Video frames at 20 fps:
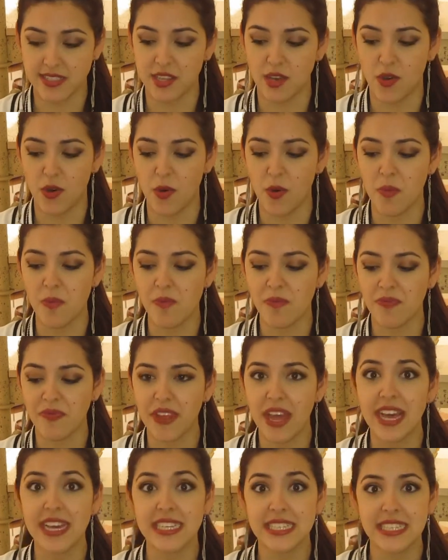So
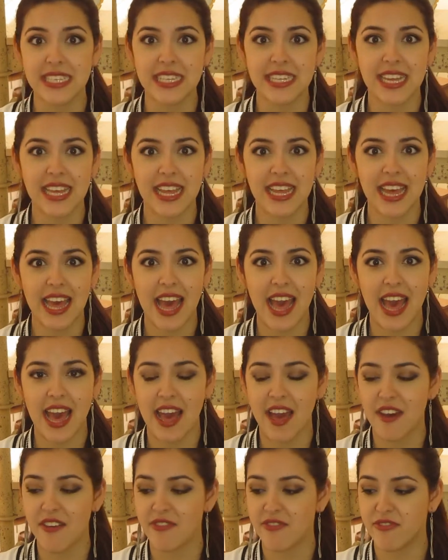I did
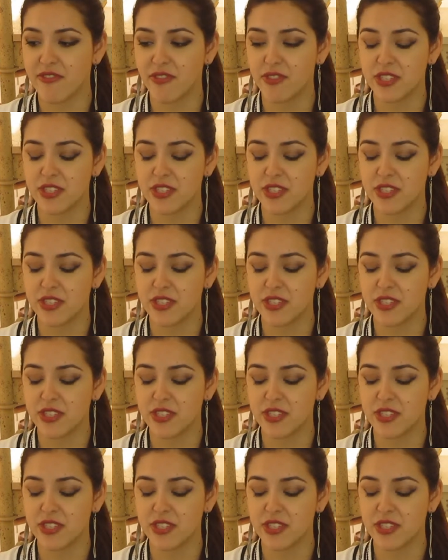have,